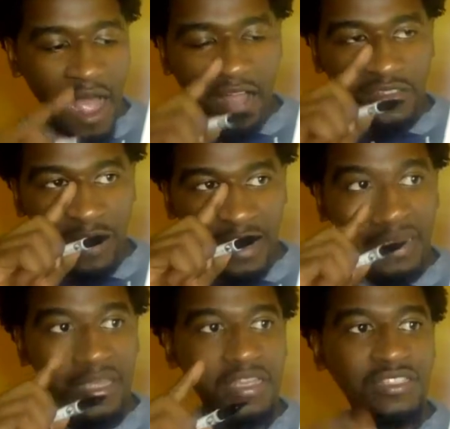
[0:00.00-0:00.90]
To make it
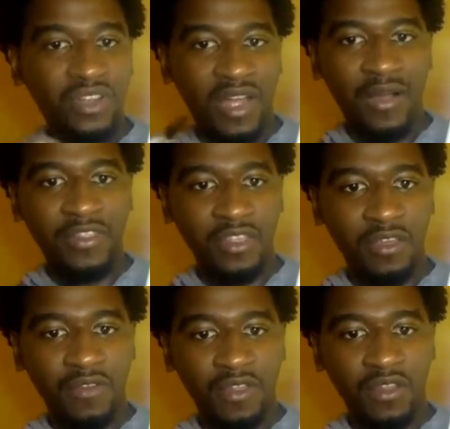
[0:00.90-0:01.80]
easier, how I think
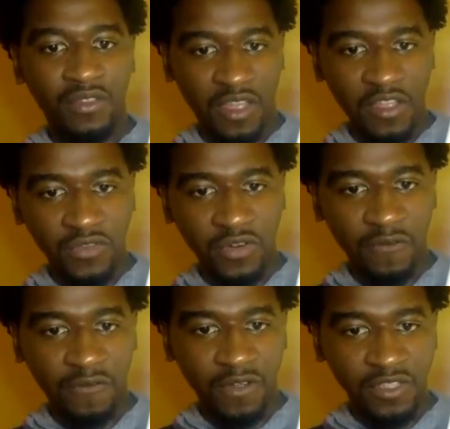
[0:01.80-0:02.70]
of it, the introverted
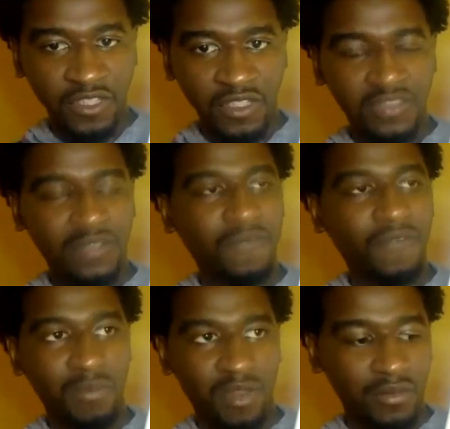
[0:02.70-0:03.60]
function is the
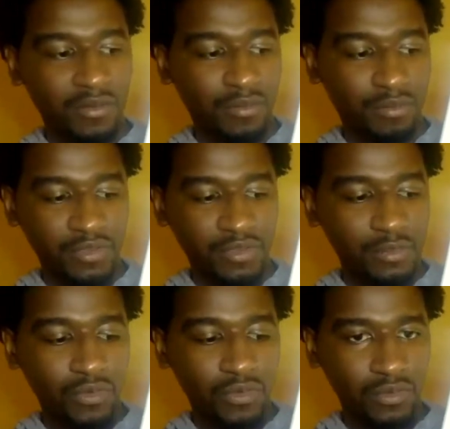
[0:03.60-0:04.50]
feminine principle.